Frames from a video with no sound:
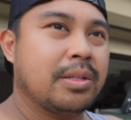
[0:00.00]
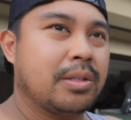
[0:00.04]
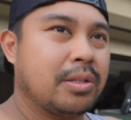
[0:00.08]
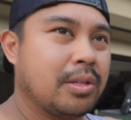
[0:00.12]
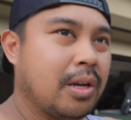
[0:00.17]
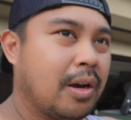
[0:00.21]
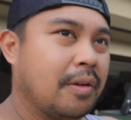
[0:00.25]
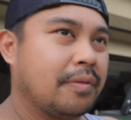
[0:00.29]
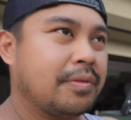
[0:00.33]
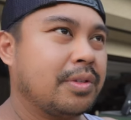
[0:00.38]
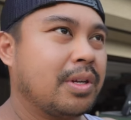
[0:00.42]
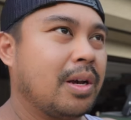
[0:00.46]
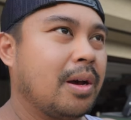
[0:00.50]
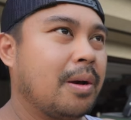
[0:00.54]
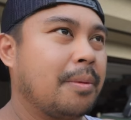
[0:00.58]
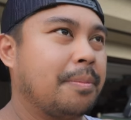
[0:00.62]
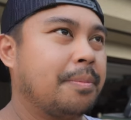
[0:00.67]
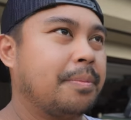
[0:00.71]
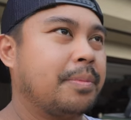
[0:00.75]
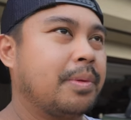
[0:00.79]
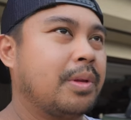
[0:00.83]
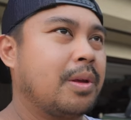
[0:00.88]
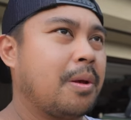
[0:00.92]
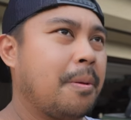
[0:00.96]
soft top
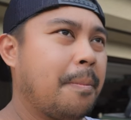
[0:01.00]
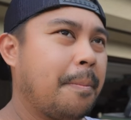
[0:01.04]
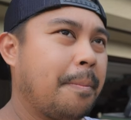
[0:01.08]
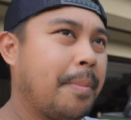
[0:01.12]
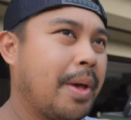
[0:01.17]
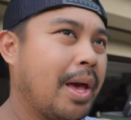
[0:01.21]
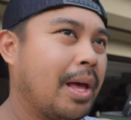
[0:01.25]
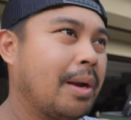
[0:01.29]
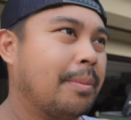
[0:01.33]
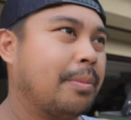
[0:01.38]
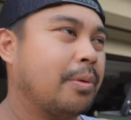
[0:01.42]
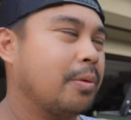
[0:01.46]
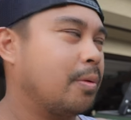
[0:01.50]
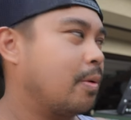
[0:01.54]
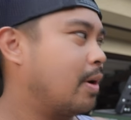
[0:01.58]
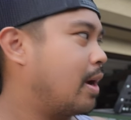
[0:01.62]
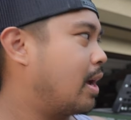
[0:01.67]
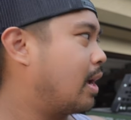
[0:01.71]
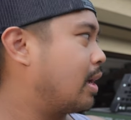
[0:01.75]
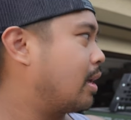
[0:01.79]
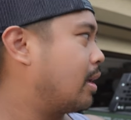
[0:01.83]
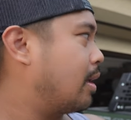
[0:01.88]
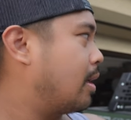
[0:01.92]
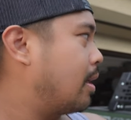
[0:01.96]
compatible
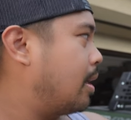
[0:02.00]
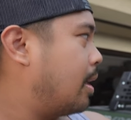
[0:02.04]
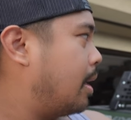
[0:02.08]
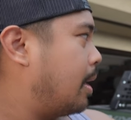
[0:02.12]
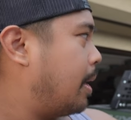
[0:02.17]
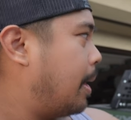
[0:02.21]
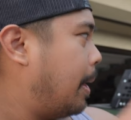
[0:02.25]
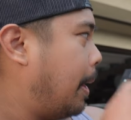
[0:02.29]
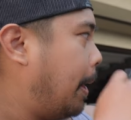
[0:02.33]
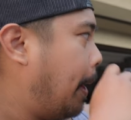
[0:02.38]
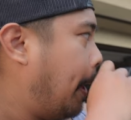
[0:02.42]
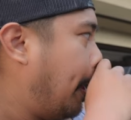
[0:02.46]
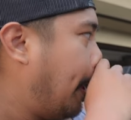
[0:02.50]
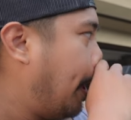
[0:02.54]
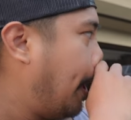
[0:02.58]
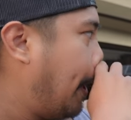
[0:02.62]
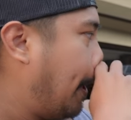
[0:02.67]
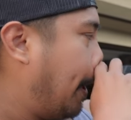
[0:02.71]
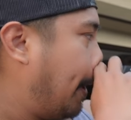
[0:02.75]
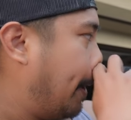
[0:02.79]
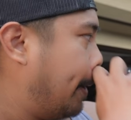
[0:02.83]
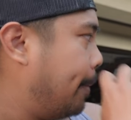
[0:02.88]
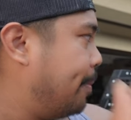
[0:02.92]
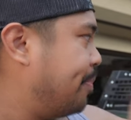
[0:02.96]
rack.
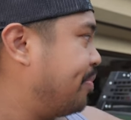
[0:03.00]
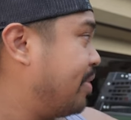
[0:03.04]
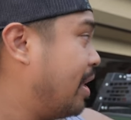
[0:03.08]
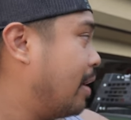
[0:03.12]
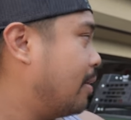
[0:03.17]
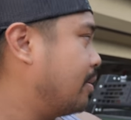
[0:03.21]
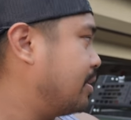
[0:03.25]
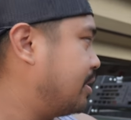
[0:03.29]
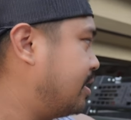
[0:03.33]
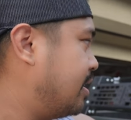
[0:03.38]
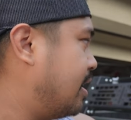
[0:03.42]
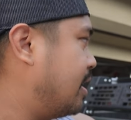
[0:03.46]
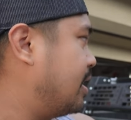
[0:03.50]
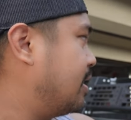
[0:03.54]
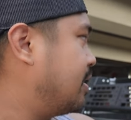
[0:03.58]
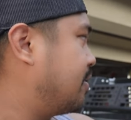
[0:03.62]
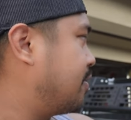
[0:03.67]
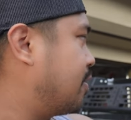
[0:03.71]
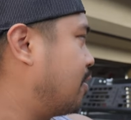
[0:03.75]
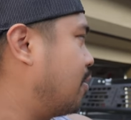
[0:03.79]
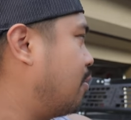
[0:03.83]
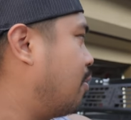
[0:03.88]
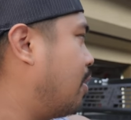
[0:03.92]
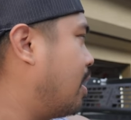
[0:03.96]
Um, that was nice
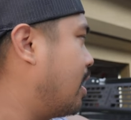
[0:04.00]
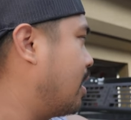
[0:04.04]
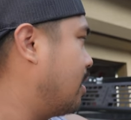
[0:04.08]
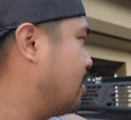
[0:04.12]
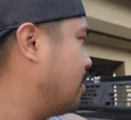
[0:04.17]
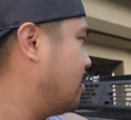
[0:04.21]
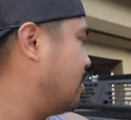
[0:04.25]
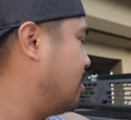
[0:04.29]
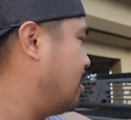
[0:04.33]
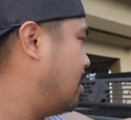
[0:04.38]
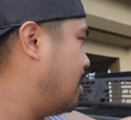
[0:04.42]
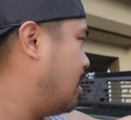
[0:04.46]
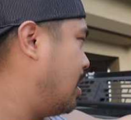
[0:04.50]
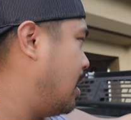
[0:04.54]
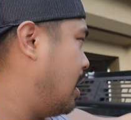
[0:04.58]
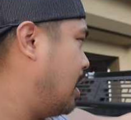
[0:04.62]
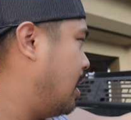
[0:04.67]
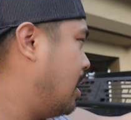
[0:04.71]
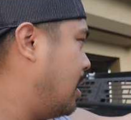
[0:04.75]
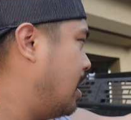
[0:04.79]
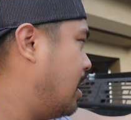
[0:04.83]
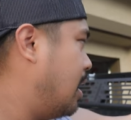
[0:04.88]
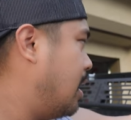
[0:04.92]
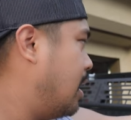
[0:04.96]
for a while.
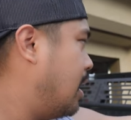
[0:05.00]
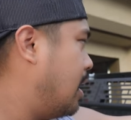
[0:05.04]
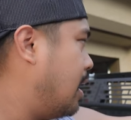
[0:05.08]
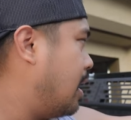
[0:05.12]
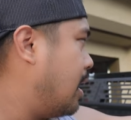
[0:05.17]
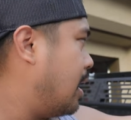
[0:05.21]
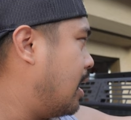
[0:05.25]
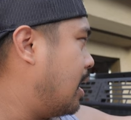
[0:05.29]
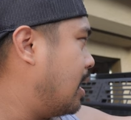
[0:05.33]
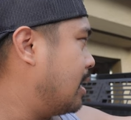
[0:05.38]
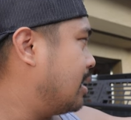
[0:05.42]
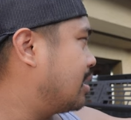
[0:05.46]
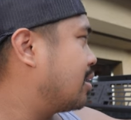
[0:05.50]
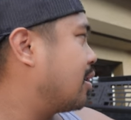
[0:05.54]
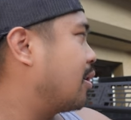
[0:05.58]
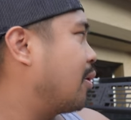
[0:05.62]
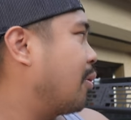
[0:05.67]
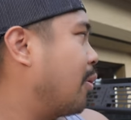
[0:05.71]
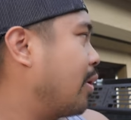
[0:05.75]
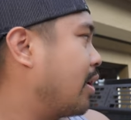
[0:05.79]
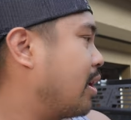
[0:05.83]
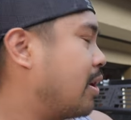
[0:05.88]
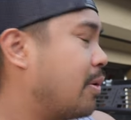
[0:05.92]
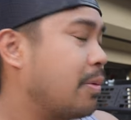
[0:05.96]
I
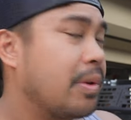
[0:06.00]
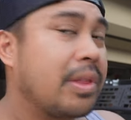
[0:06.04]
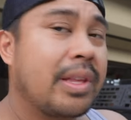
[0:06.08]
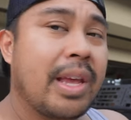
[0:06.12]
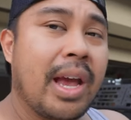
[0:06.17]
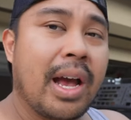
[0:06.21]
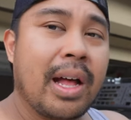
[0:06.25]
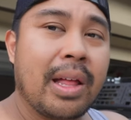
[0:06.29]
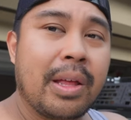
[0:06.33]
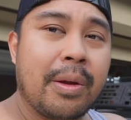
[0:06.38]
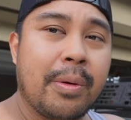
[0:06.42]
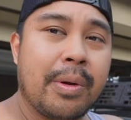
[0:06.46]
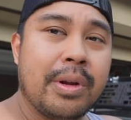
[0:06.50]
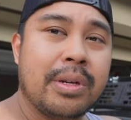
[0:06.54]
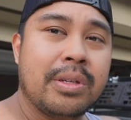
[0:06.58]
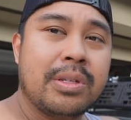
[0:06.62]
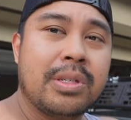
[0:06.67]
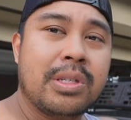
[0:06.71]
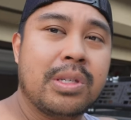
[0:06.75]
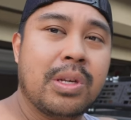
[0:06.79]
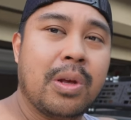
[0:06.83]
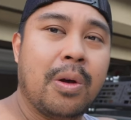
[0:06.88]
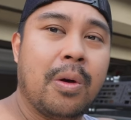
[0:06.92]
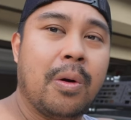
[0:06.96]
started working with Cali Raised,
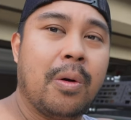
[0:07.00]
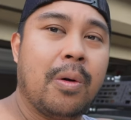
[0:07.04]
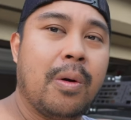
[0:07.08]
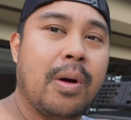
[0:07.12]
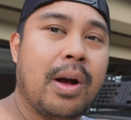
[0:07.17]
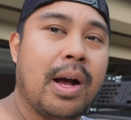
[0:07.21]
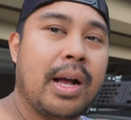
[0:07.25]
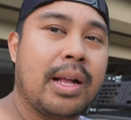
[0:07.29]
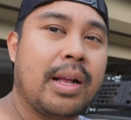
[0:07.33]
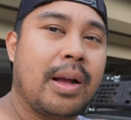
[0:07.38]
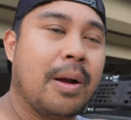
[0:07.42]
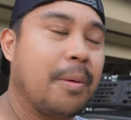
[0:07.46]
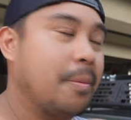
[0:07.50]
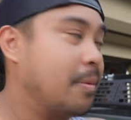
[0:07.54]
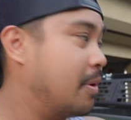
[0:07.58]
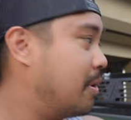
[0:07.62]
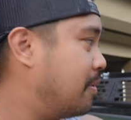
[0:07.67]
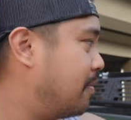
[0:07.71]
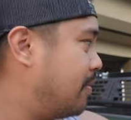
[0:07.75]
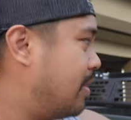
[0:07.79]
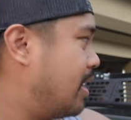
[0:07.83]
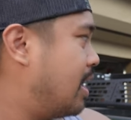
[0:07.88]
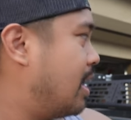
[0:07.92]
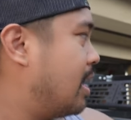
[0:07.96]
so I got rid
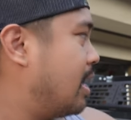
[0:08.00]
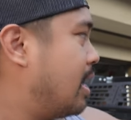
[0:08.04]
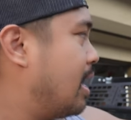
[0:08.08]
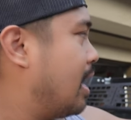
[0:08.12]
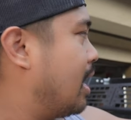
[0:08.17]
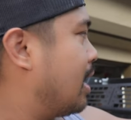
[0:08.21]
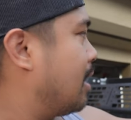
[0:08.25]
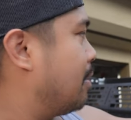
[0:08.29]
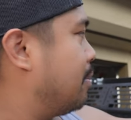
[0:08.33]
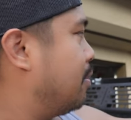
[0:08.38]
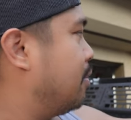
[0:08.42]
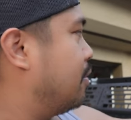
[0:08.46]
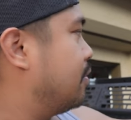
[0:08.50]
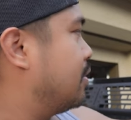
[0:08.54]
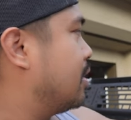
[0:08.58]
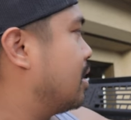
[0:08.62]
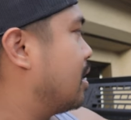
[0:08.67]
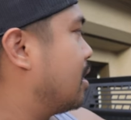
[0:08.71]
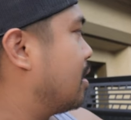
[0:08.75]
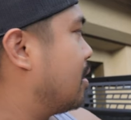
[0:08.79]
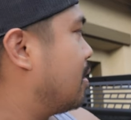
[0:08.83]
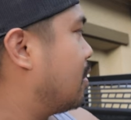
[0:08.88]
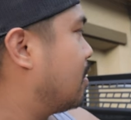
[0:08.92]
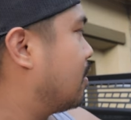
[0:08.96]
of that and moved
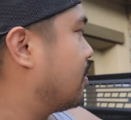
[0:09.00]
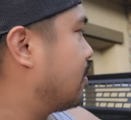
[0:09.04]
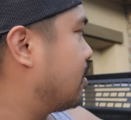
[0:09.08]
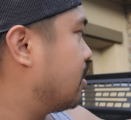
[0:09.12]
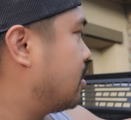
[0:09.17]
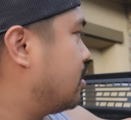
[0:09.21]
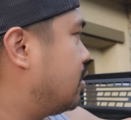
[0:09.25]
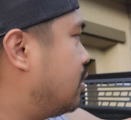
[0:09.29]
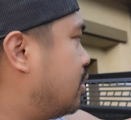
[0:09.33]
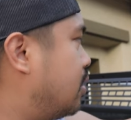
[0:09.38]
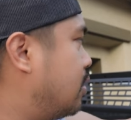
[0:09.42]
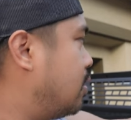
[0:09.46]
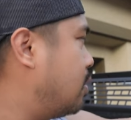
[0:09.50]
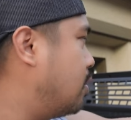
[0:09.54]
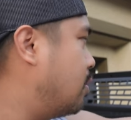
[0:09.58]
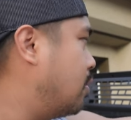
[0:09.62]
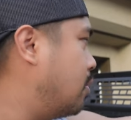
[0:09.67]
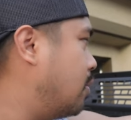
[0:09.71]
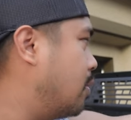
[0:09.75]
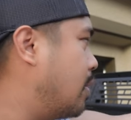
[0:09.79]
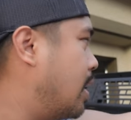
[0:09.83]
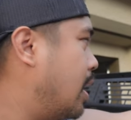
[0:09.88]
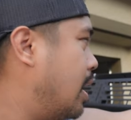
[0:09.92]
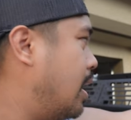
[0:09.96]
on over
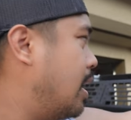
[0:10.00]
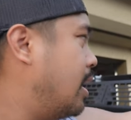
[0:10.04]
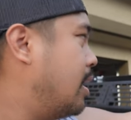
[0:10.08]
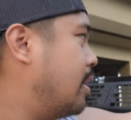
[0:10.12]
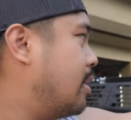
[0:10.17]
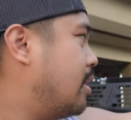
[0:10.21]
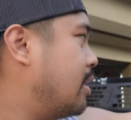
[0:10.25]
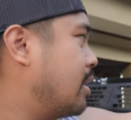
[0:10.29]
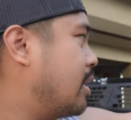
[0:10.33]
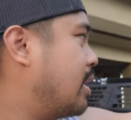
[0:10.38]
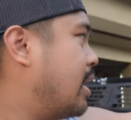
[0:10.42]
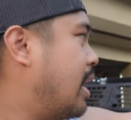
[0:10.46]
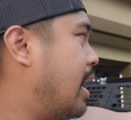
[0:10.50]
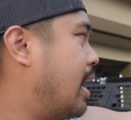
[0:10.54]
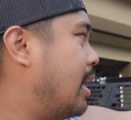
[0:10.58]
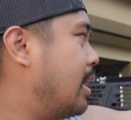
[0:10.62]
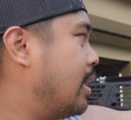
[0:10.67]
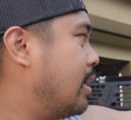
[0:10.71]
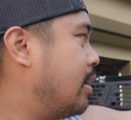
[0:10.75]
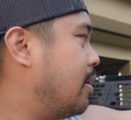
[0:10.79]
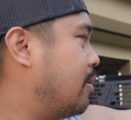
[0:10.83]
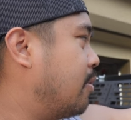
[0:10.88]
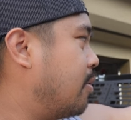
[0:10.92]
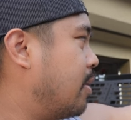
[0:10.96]
to the
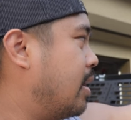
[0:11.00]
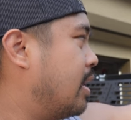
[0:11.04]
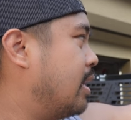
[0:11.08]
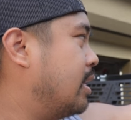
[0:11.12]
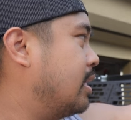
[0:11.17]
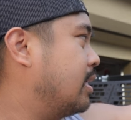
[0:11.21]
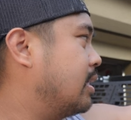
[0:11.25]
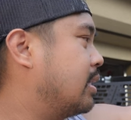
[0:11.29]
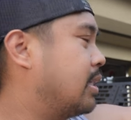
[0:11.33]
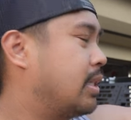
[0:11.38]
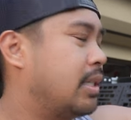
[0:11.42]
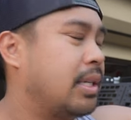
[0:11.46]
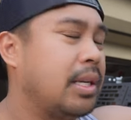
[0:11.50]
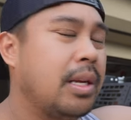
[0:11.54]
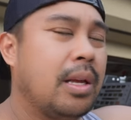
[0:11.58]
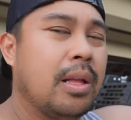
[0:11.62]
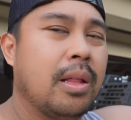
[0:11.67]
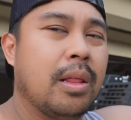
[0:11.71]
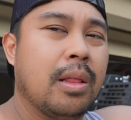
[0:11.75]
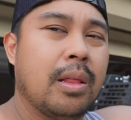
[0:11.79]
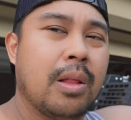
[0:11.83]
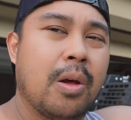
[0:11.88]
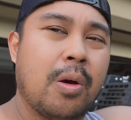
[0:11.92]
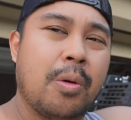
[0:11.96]
Cali Raised
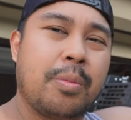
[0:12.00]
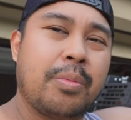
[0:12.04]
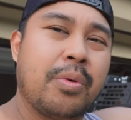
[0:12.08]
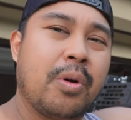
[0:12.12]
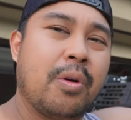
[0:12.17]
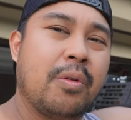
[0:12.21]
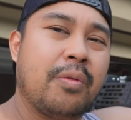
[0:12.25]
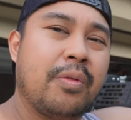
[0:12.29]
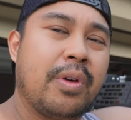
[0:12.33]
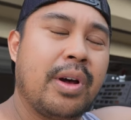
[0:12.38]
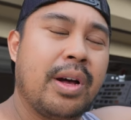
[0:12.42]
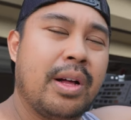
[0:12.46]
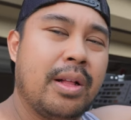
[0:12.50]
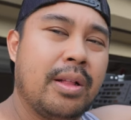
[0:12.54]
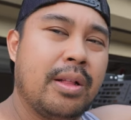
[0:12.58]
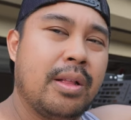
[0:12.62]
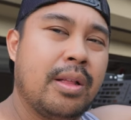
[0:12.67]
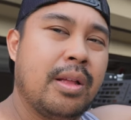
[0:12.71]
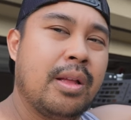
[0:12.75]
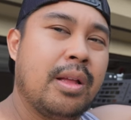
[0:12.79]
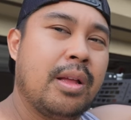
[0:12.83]
low profile